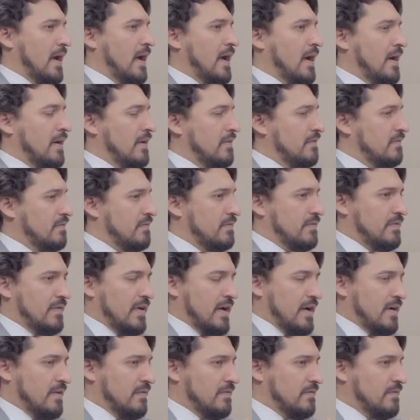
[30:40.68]
of,
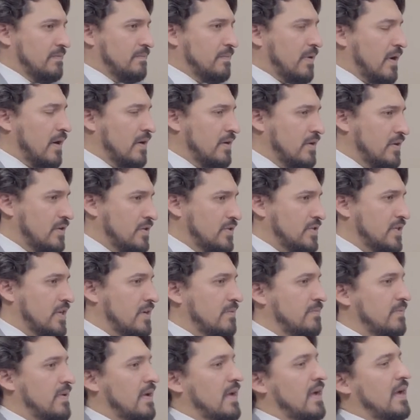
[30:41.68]
of
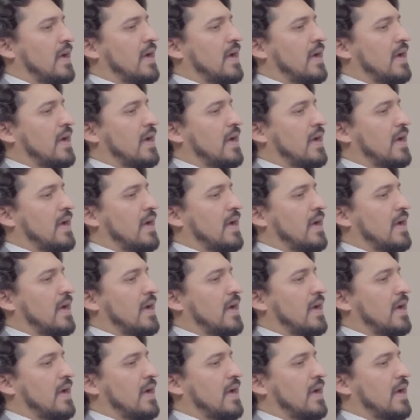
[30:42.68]
partnership,